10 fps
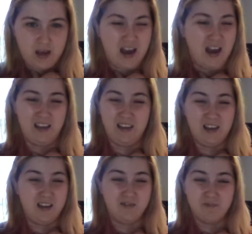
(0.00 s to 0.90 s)
I
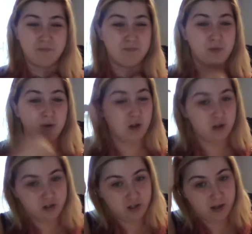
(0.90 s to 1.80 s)
can't
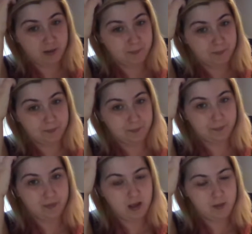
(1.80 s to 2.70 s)
pronounce it
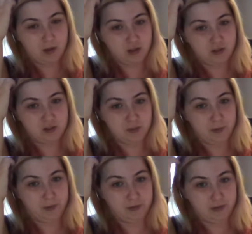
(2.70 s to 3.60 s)
because it's
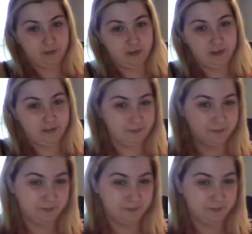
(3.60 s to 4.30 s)
spelled different.